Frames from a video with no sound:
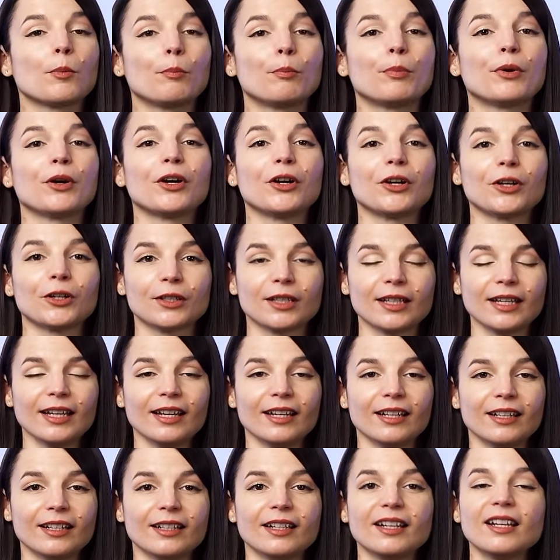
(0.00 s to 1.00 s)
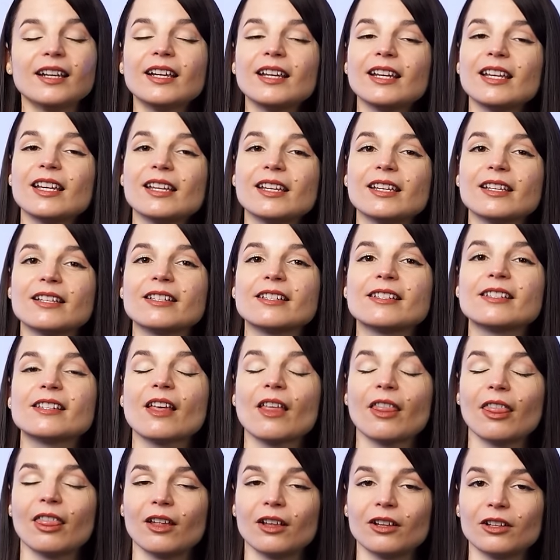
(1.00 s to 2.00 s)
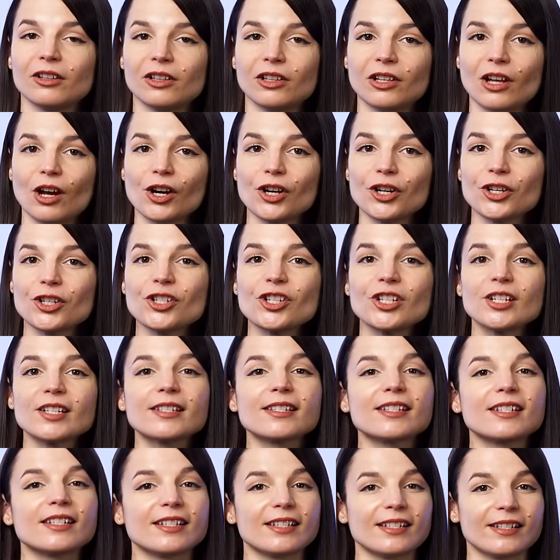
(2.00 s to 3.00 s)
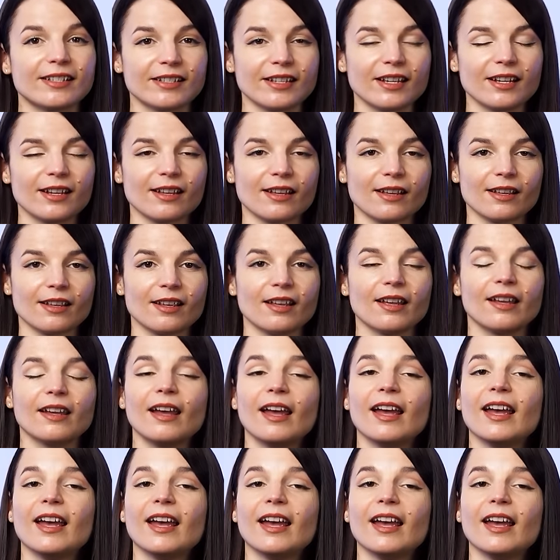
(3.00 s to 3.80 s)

Berlin is the largest city